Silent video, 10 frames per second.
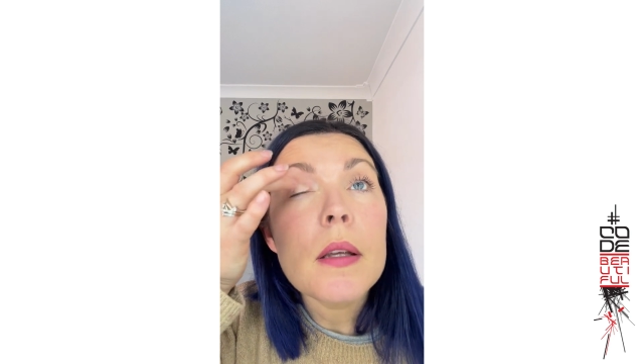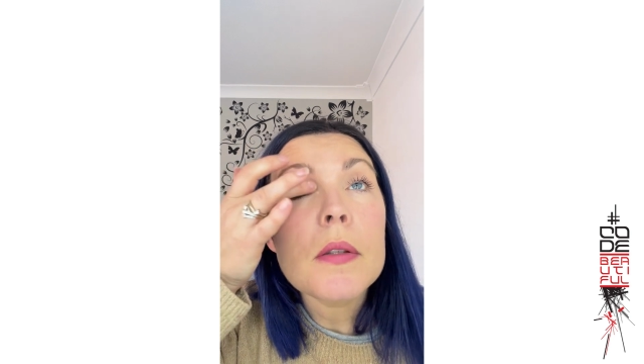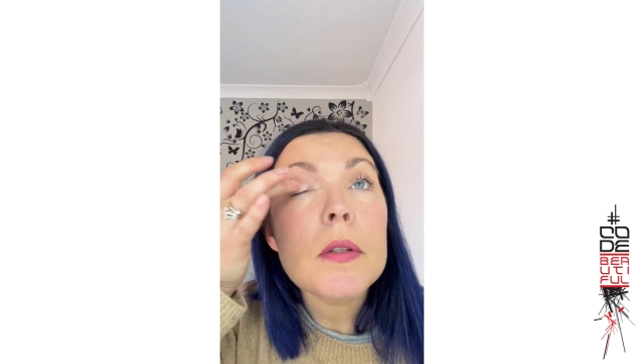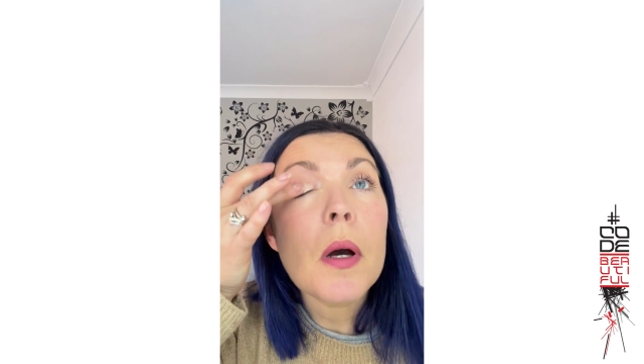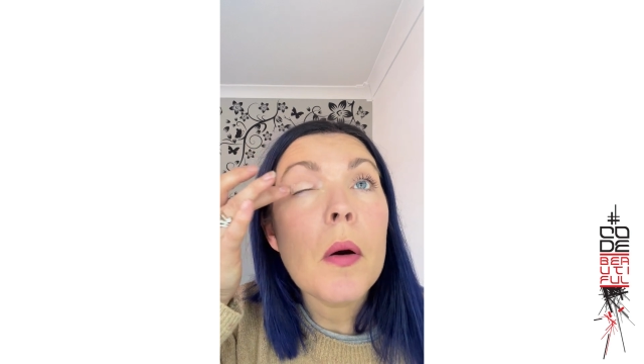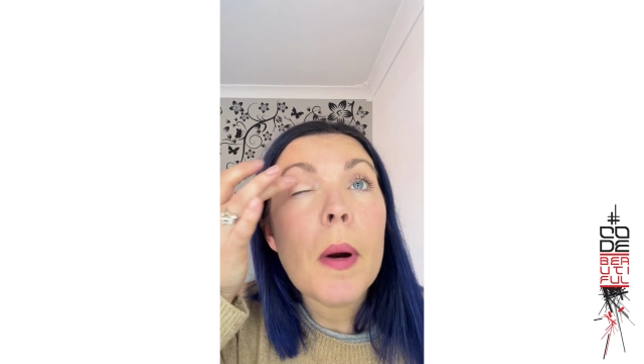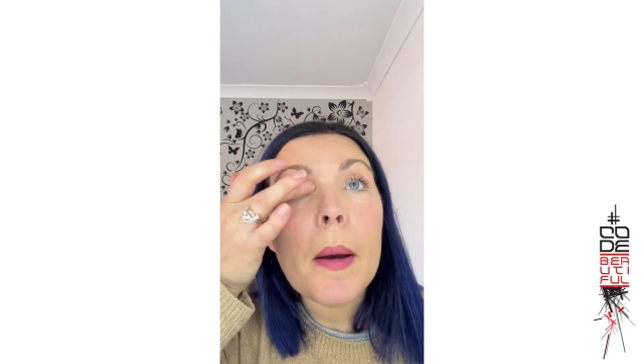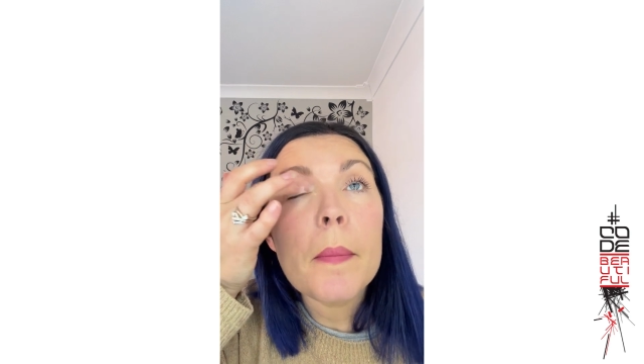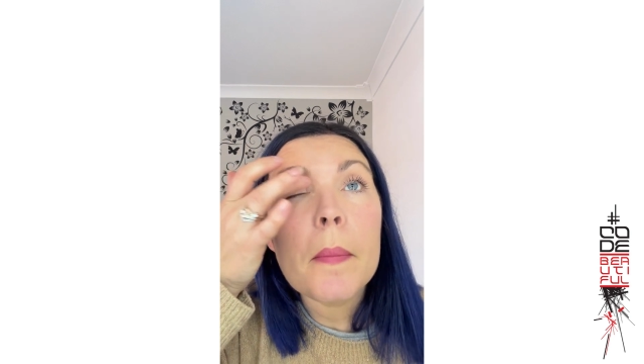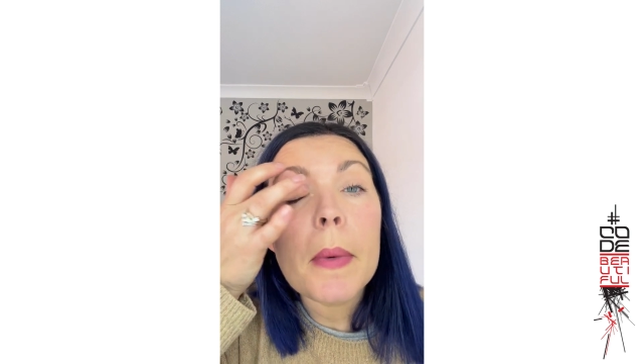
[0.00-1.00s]

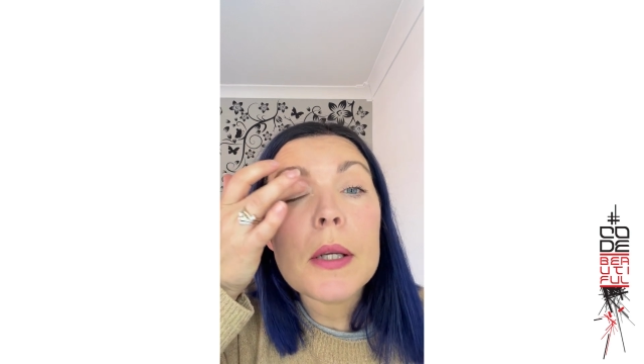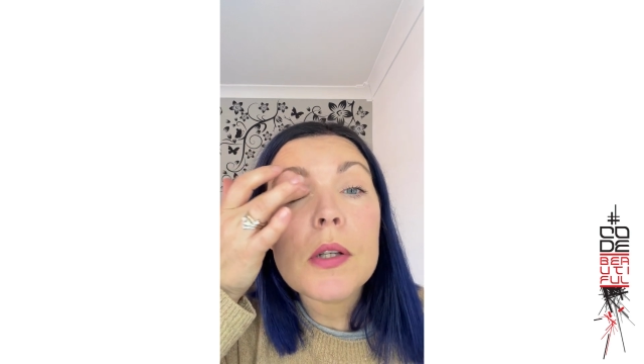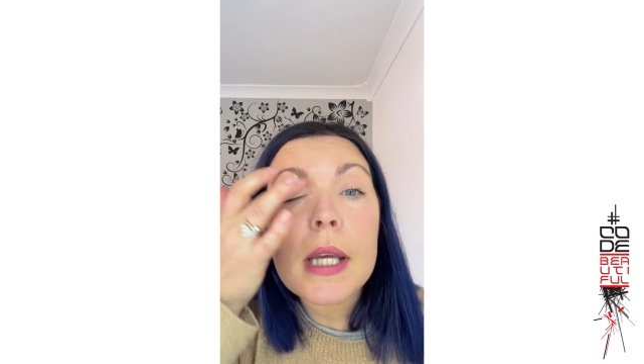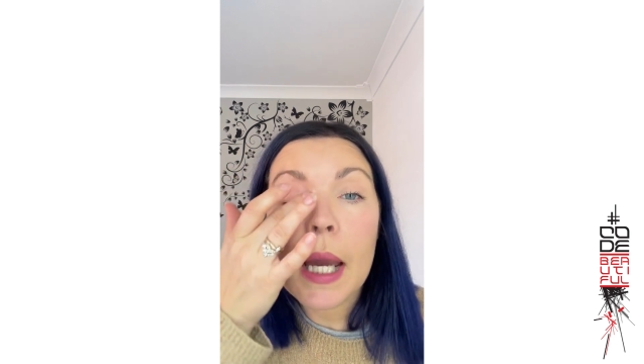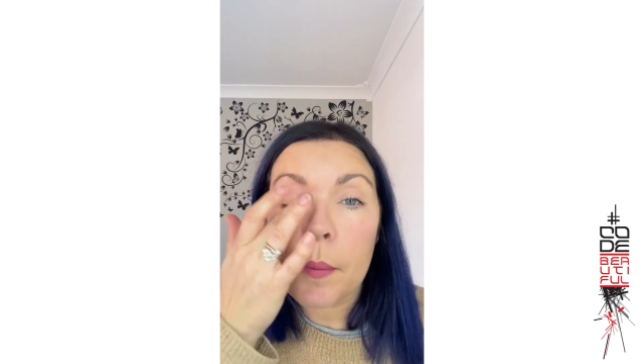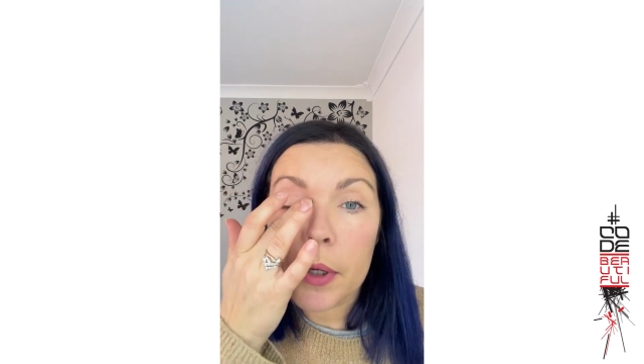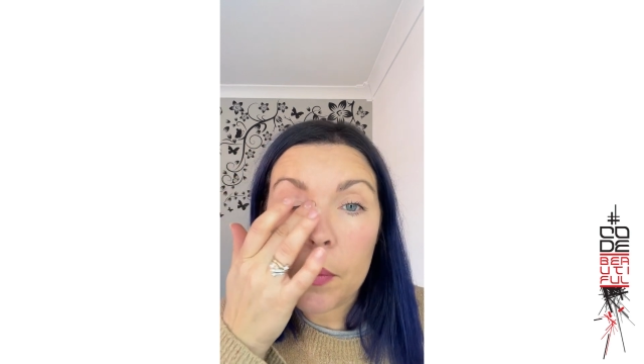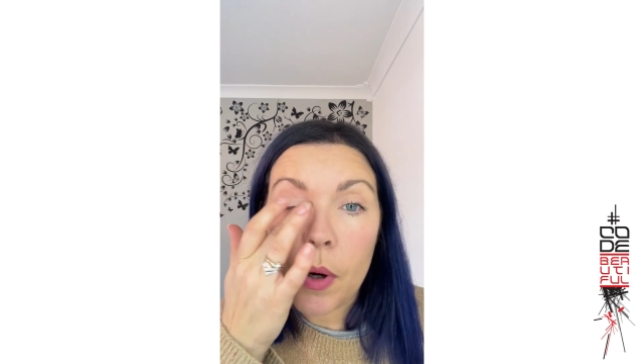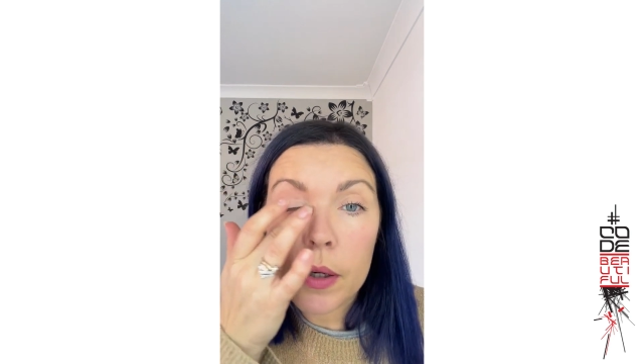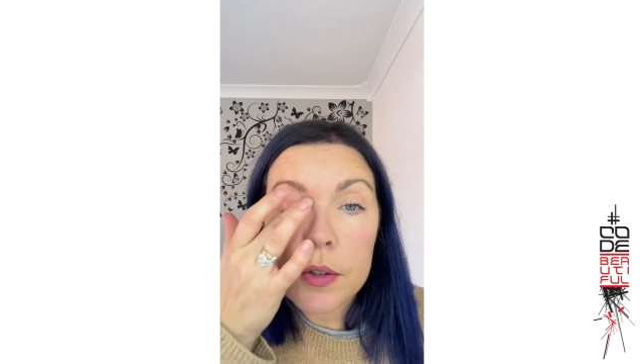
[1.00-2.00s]
so make sure you get what you
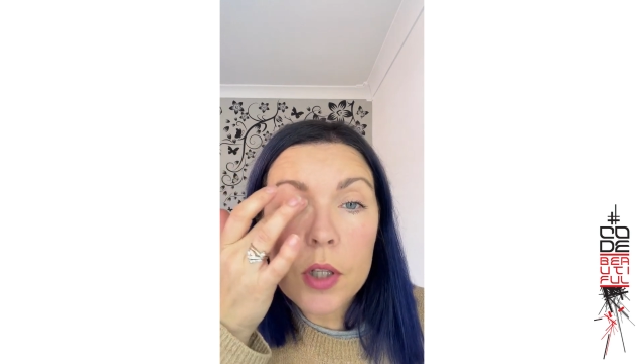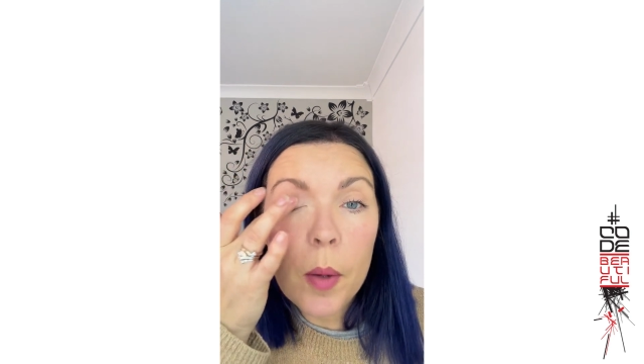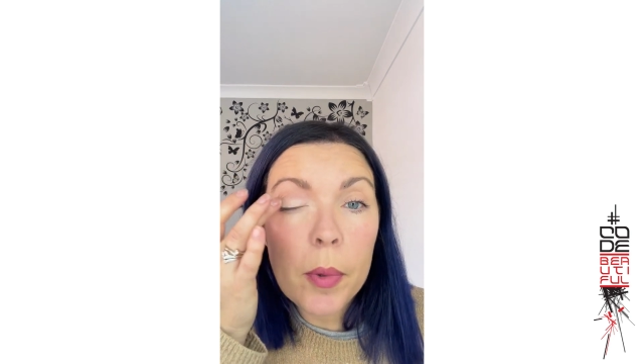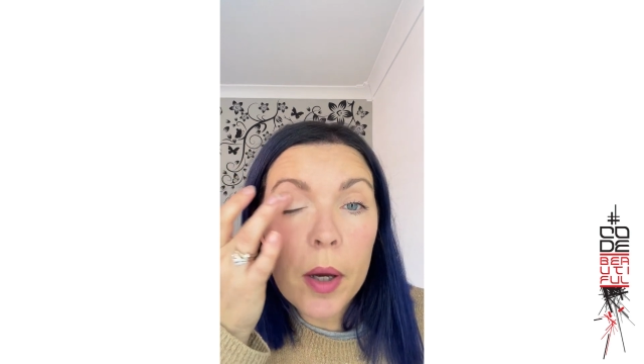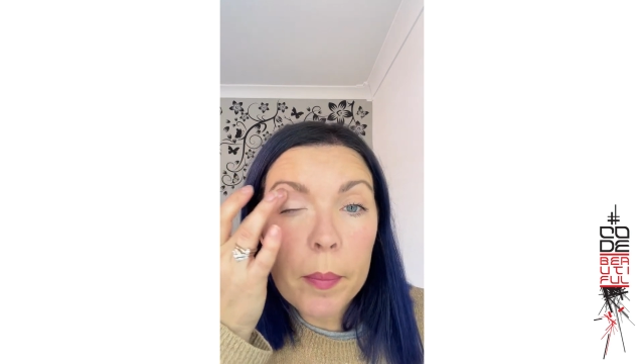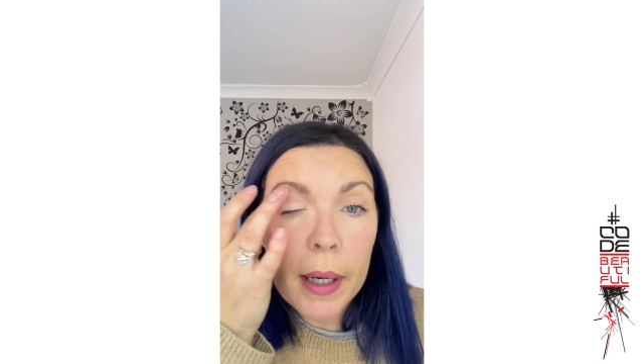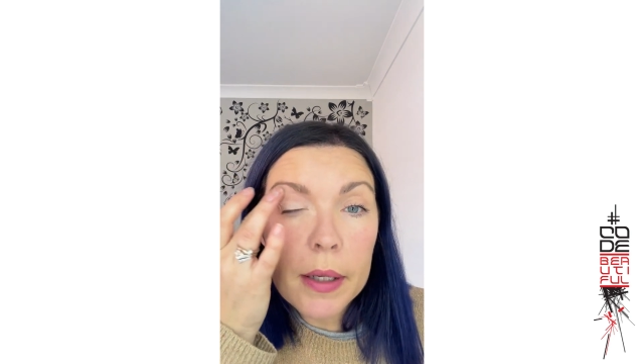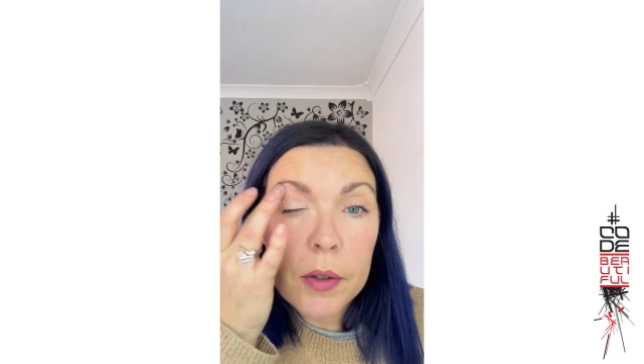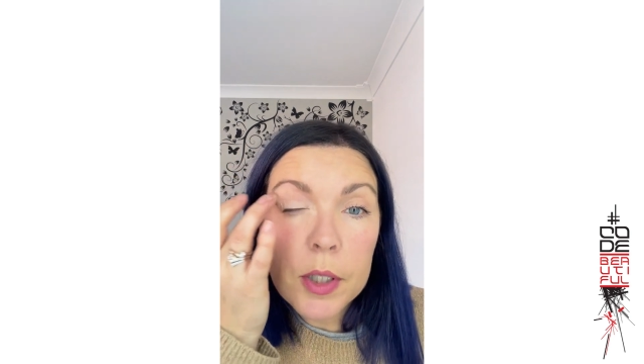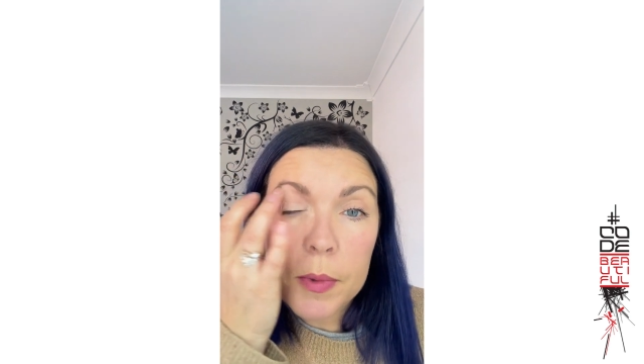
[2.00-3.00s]
want, top up, buy
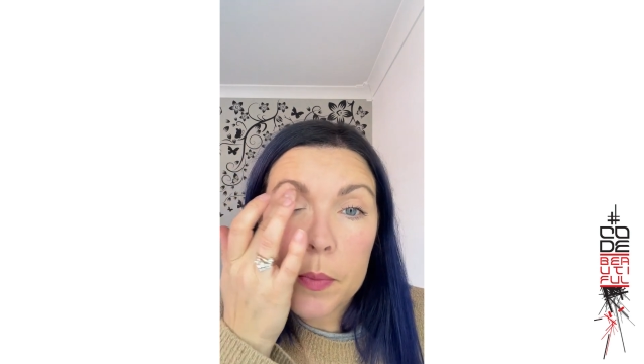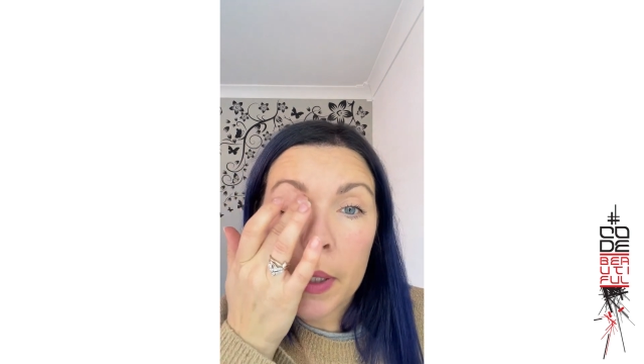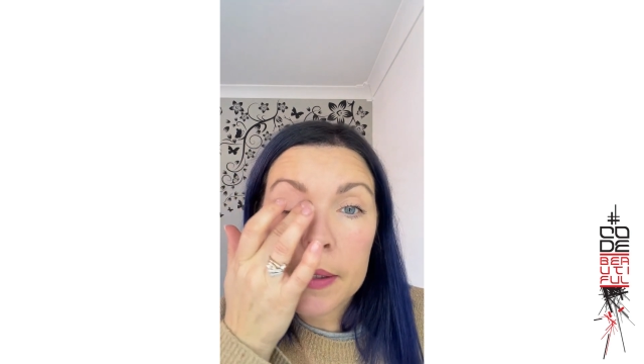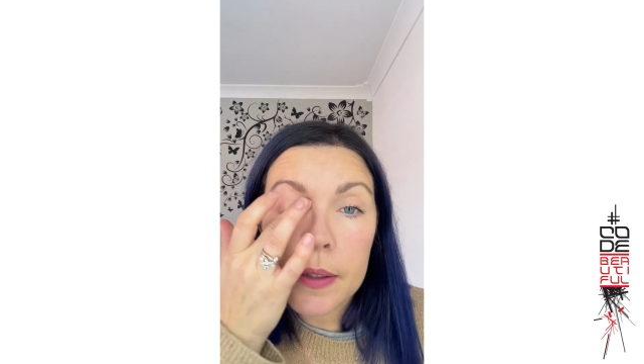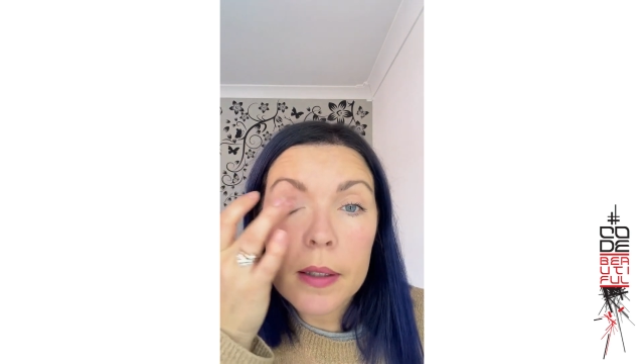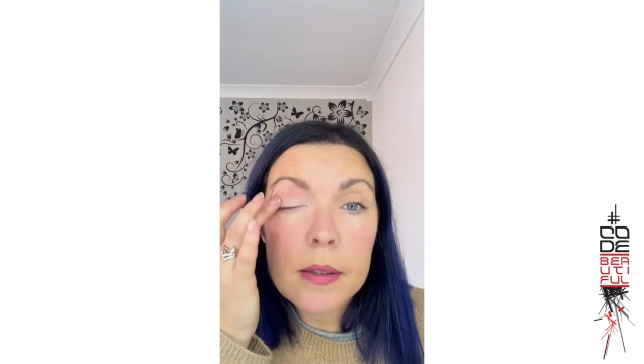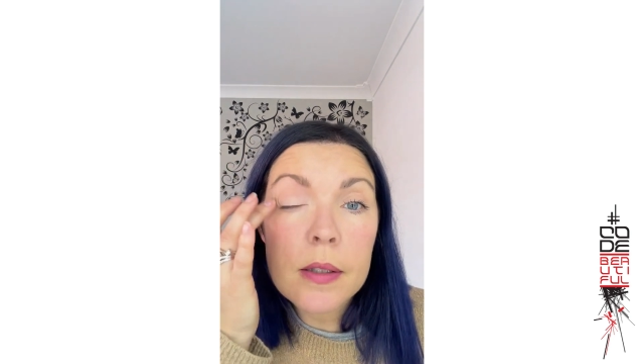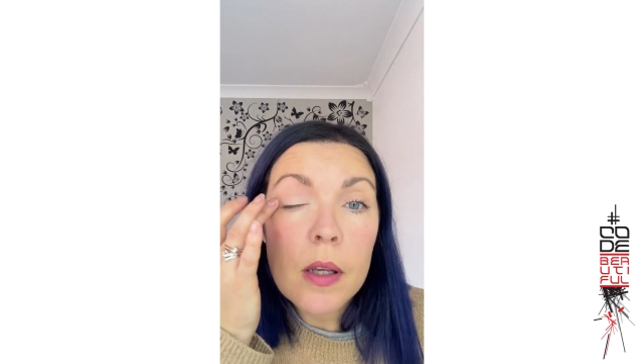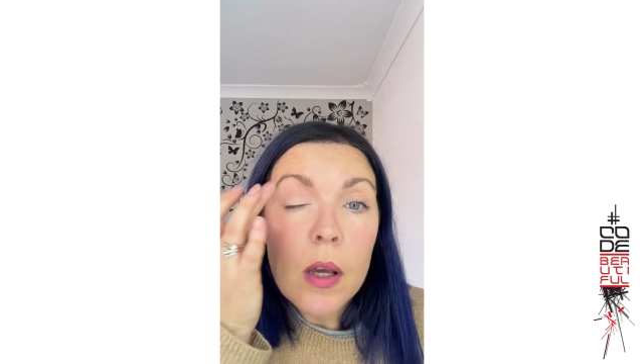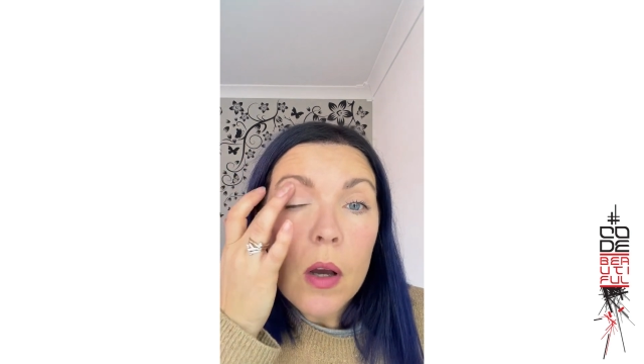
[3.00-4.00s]
your Christmas presents,